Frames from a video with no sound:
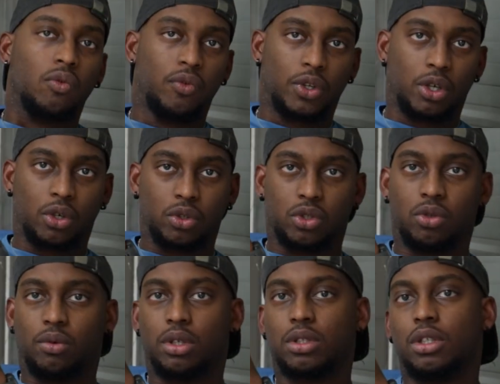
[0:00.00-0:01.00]
for those
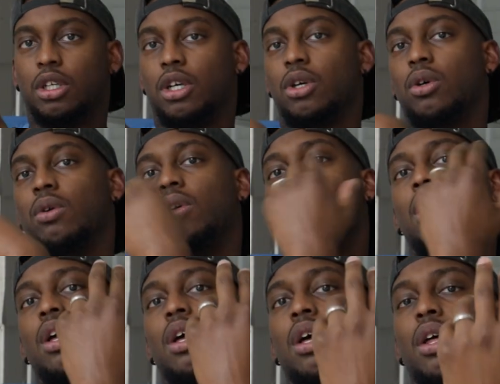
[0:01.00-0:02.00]
who wants to know
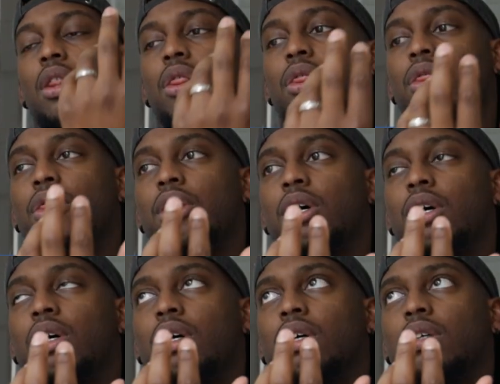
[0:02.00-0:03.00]

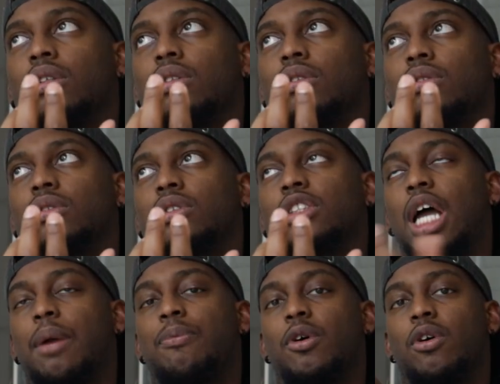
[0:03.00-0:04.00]
the
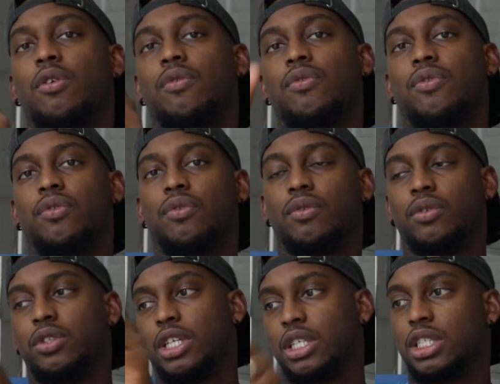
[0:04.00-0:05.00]
type of
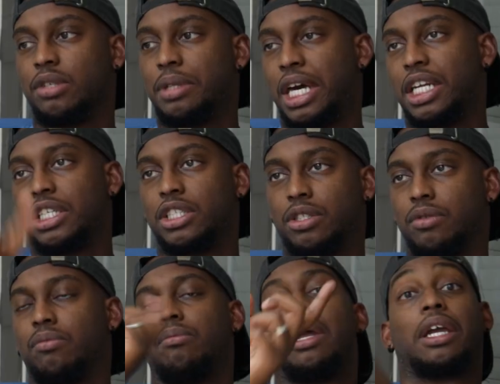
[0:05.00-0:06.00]
system that is
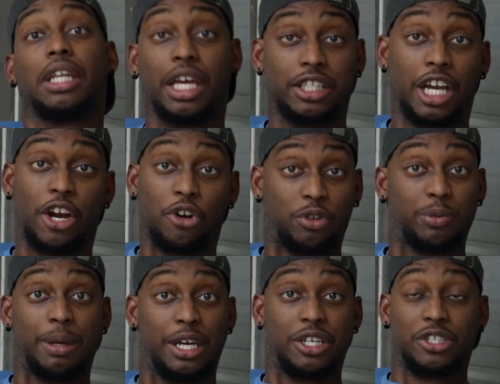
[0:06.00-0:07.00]
making that tire
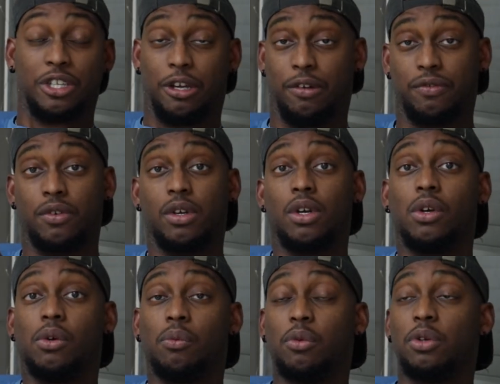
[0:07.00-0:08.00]
spin and stuff,
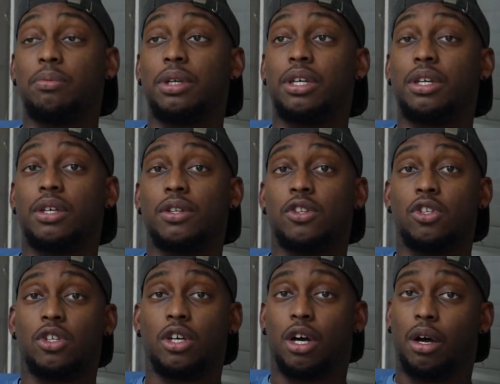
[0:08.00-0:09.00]
would be
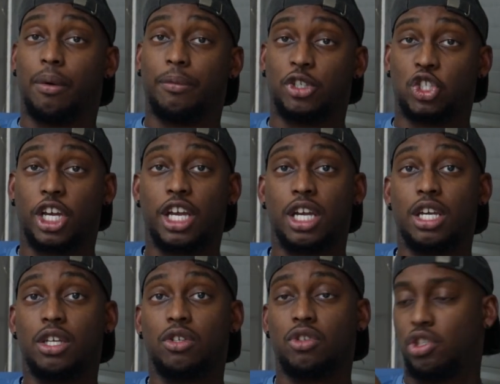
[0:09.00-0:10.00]
a
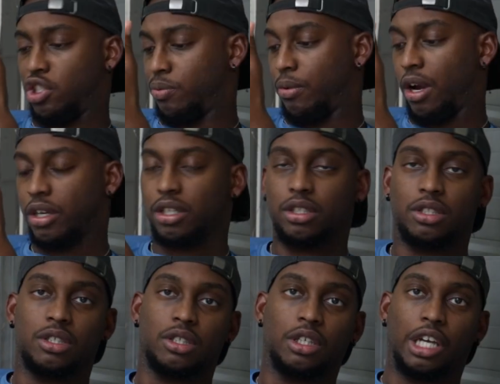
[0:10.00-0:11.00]
chain,
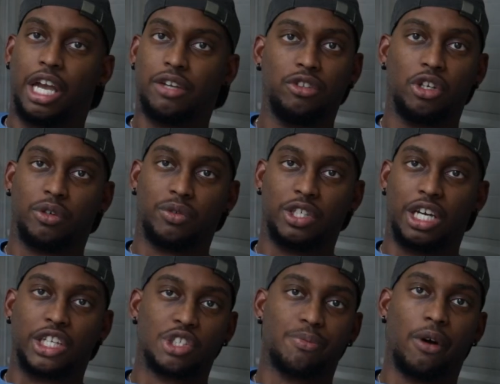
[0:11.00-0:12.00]
sprockets,
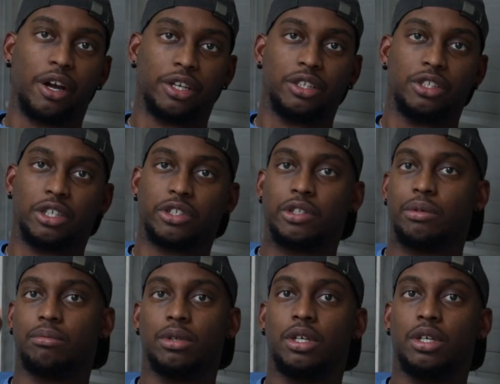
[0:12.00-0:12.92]
chain and sprocket system.